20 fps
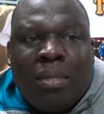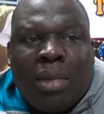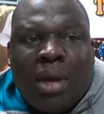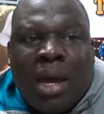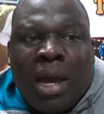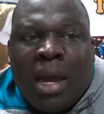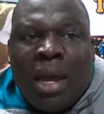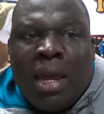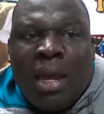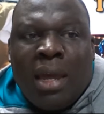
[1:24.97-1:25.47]

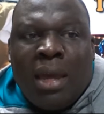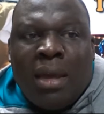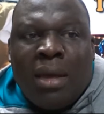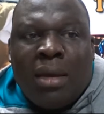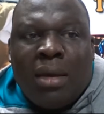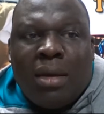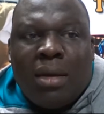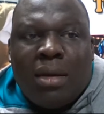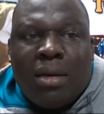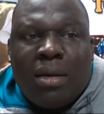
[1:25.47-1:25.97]
I
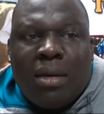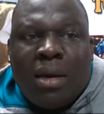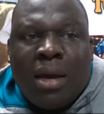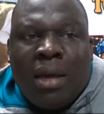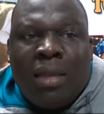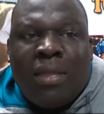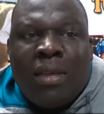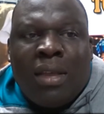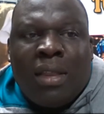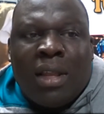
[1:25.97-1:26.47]

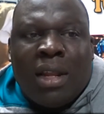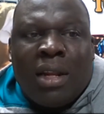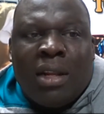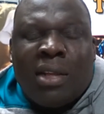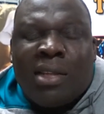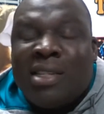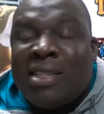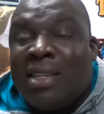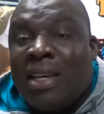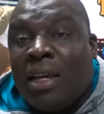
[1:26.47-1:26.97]
think that it
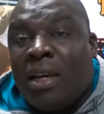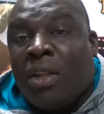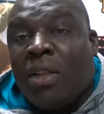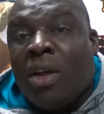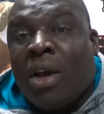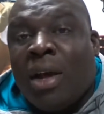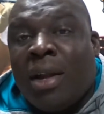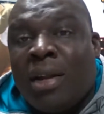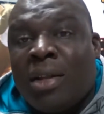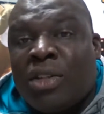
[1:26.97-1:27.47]
doesn't take a
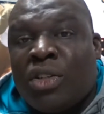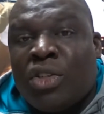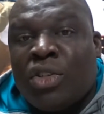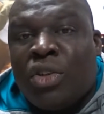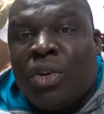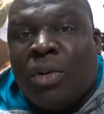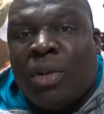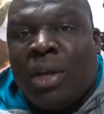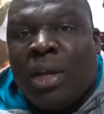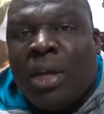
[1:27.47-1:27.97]
lot
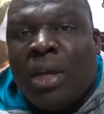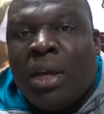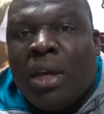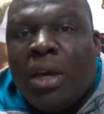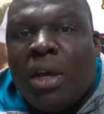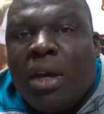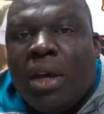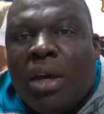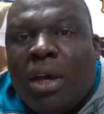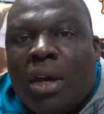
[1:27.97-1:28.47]
necessarily
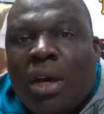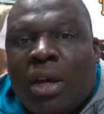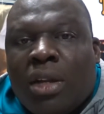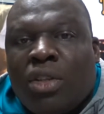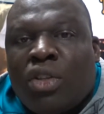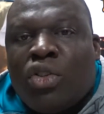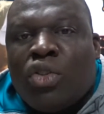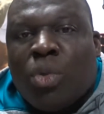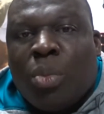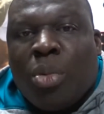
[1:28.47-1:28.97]

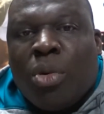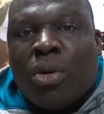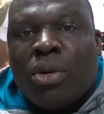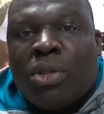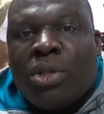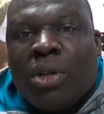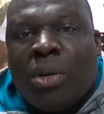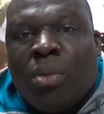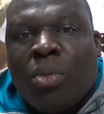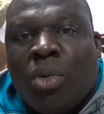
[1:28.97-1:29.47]
to support
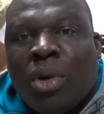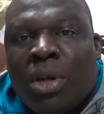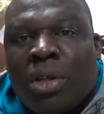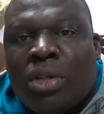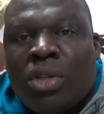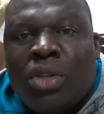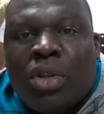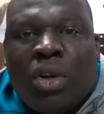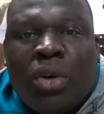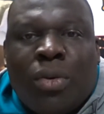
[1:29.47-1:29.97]
someone.
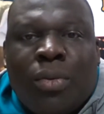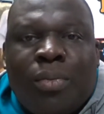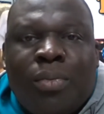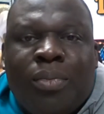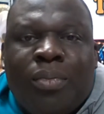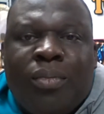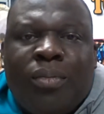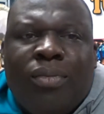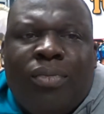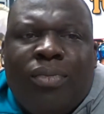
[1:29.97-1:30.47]
So
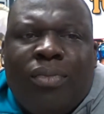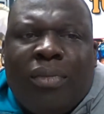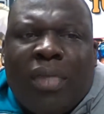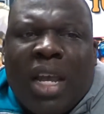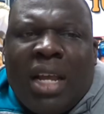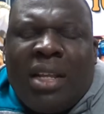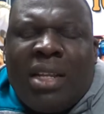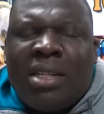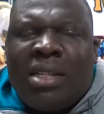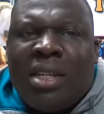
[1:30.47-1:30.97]

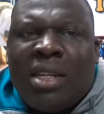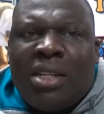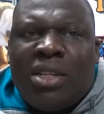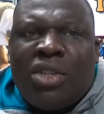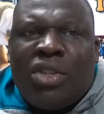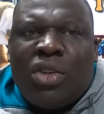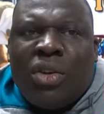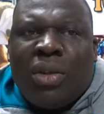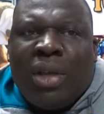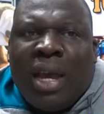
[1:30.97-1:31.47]
it doesn't
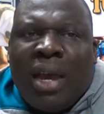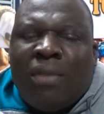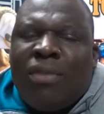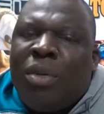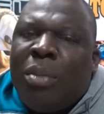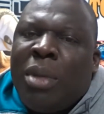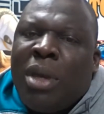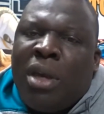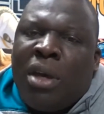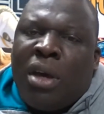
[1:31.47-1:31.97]
necessarily have
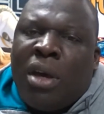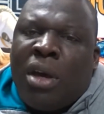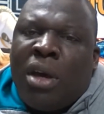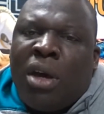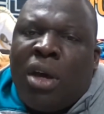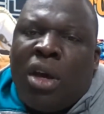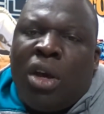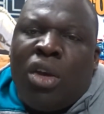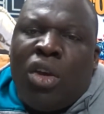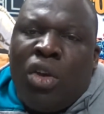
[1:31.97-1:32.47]
to be
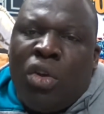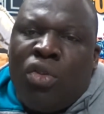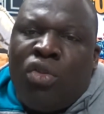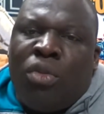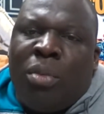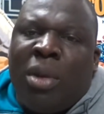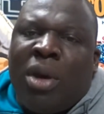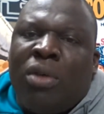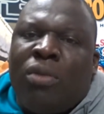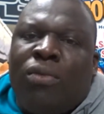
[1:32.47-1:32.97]
a huge
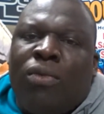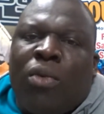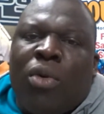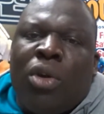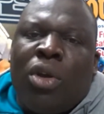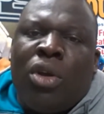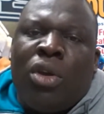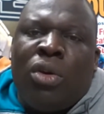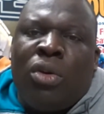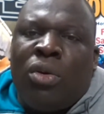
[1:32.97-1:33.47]
amount for
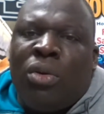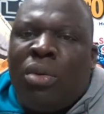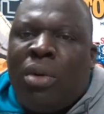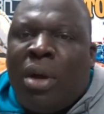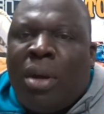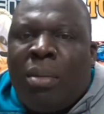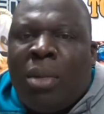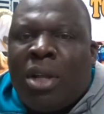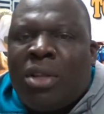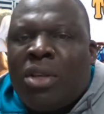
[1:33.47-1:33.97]
you.
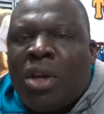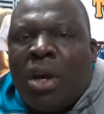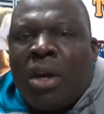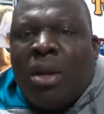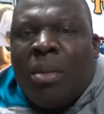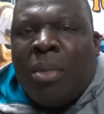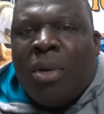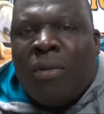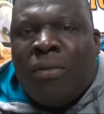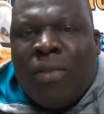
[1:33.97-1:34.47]
I'm not
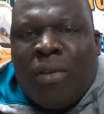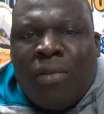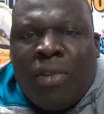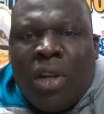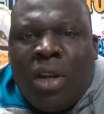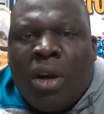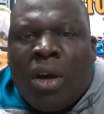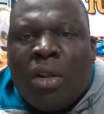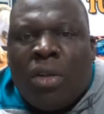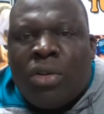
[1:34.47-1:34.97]
talking about
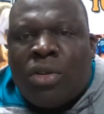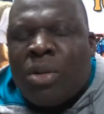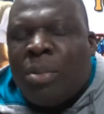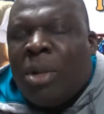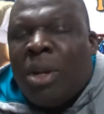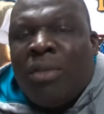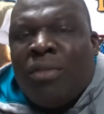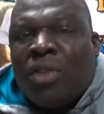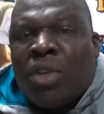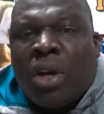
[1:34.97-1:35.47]
$50. I'm
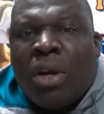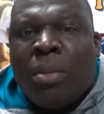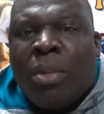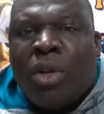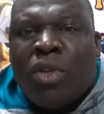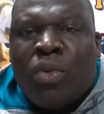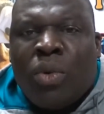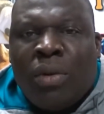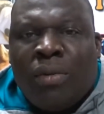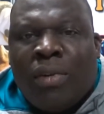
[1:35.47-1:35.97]
not even talking
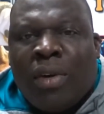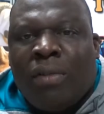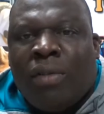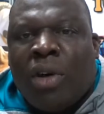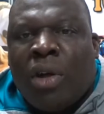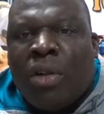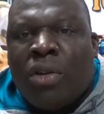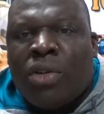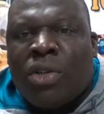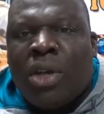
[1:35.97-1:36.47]
about
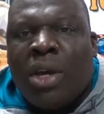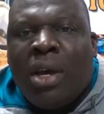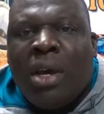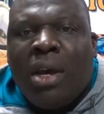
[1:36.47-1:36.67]
$25.